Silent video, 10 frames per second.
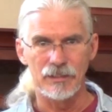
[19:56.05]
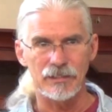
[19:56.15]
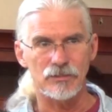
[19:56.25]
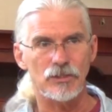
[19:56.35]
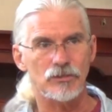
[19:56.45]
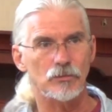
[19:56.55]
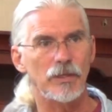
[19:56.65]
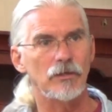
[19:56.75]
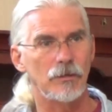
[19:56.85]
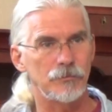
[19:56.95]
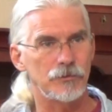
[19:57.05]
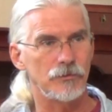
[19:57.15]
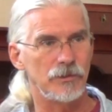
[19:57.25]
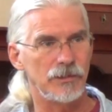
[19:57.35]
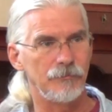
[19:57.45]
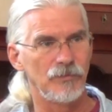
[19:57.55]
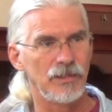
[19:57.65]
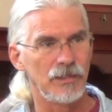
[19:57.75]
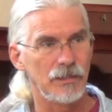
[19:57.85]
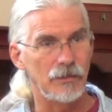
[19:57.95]
that's such a rare opportunity
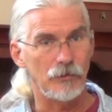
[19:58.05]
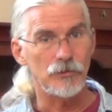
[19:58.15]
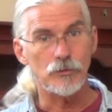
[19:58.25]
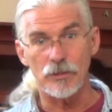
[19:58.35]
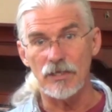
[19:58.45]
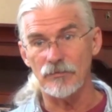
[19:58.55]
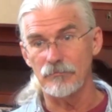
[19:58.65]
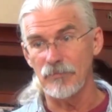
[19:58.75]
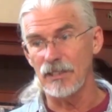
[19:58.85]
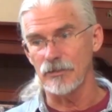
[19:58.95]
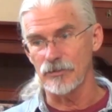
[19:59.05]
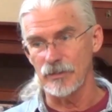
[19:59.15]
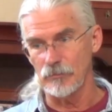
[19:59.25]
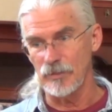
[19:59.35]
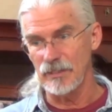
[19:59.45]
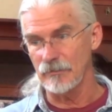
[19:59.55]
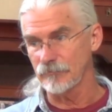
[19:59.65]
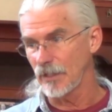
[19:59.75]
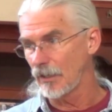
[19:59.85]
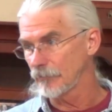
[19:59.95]
now those who are given much and we
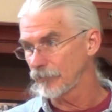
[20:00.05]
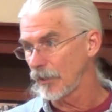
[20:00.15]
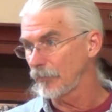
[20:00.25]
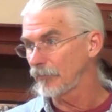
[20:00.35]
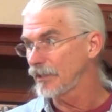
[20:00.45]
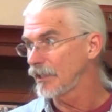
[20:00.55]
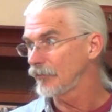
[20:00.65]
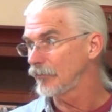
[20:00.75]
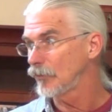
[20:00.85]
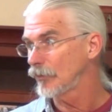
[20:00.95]
are probably given